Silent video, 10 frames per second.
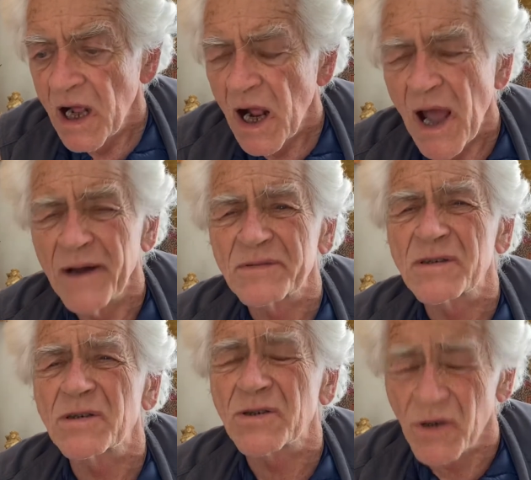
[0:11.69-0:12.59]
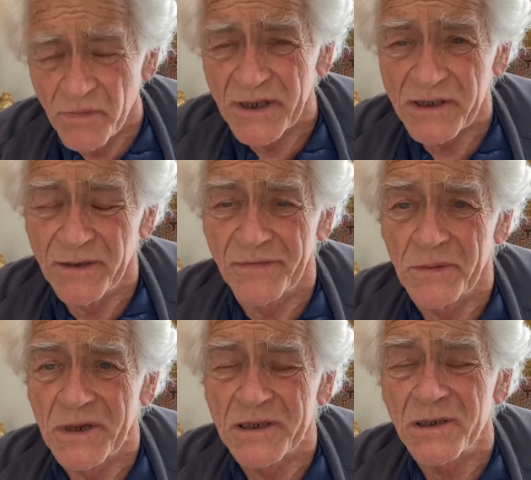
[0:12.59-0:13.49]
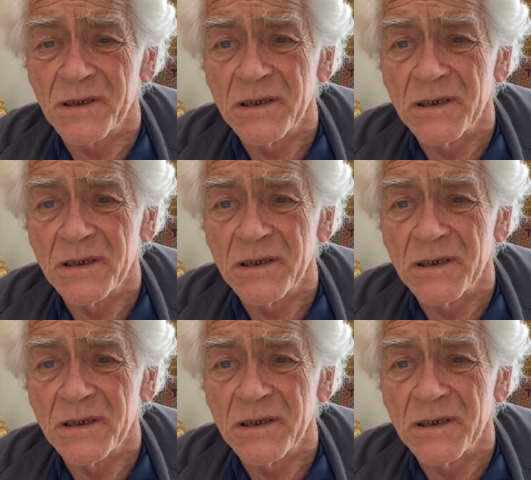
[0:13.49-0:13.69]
have so much information,